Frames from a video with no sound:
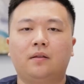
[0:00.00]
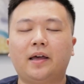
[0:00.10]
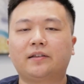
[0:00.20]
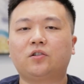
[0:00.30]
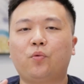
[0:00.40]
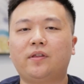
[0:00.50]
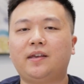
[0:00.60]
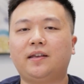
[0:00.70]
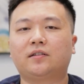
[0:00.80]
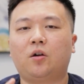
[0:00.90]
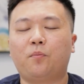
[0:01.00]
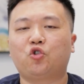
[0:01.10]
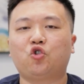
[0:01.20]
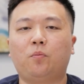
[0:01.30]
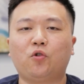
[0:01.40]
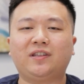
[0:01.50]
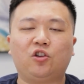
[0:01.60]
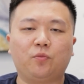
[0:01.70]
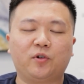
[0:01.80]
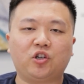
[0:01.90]
Next, with these commercial
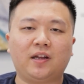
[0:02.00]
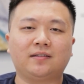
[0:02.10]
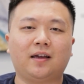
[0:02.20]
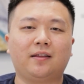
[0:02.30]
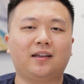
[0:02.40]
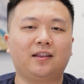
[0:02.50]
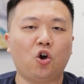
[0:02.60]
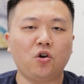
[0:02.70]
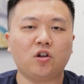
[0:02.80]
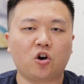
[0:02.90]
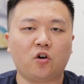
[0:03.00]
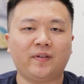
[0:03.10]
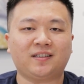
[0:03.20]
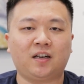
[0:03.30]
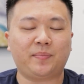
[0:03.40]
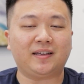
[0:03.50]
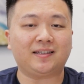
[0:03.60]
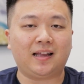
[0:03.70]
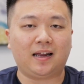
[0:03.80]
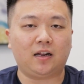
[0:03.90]
multi-needle machines, the learning curve is going to be
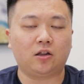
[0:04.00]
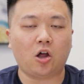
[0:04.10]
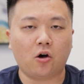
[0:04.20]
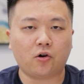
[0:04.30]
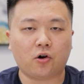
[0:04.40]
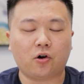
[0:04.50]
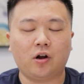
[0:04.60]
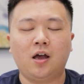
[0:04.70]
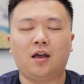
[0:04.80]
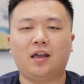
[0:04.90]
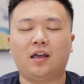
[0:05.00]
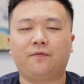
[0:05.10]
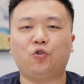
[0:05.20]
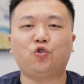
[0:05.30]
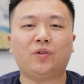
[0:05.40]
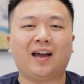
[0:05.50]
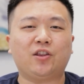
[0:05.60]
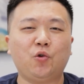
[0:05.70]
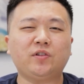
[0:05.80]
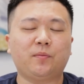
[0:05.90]
slightly longer if you do not
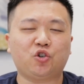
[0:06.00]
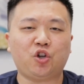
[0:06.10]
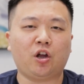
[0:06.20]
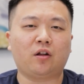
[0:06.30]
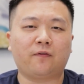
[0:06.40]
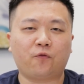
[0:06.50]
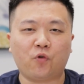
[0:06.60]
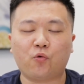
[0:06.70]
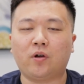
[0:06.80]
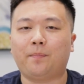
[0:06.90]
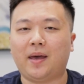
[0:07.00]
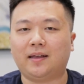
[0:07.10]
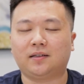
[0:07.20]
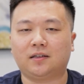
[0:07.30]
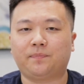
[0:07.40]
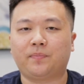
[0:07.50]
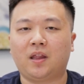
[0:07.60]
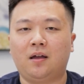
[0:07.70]
use the machine on a frequent basis.